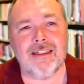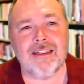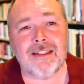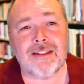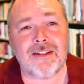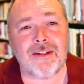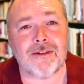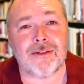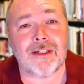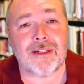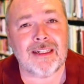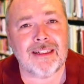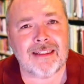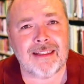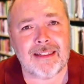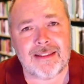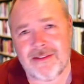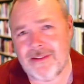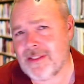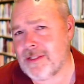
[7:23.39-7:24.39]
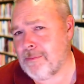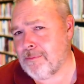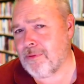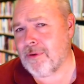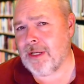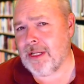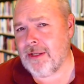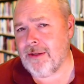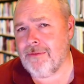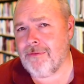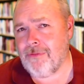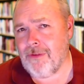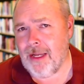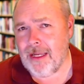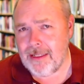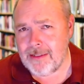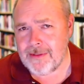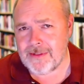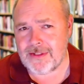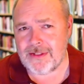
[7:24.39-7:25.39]
So these are some pretty good
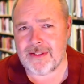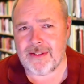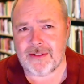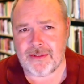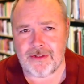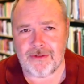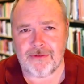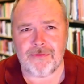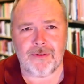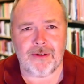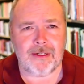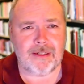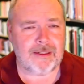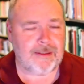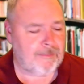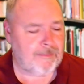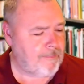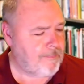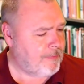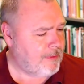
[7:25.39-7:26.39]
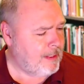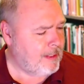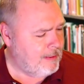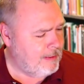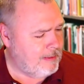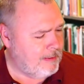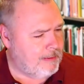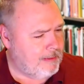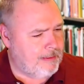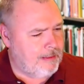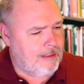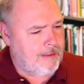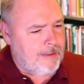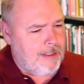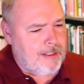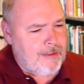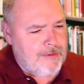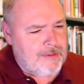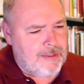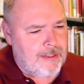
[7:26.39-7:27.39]
finds so far. Now
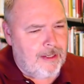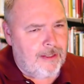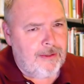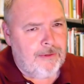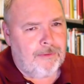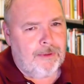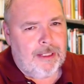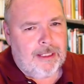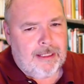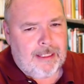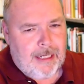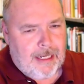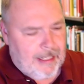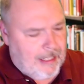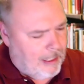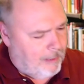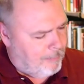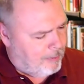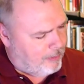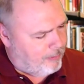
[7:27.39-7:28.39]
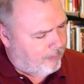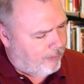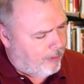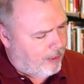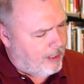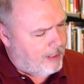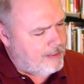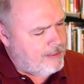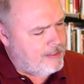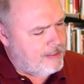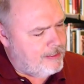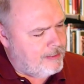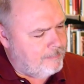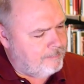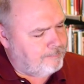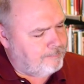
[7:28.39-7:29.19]
here's another one that I came across.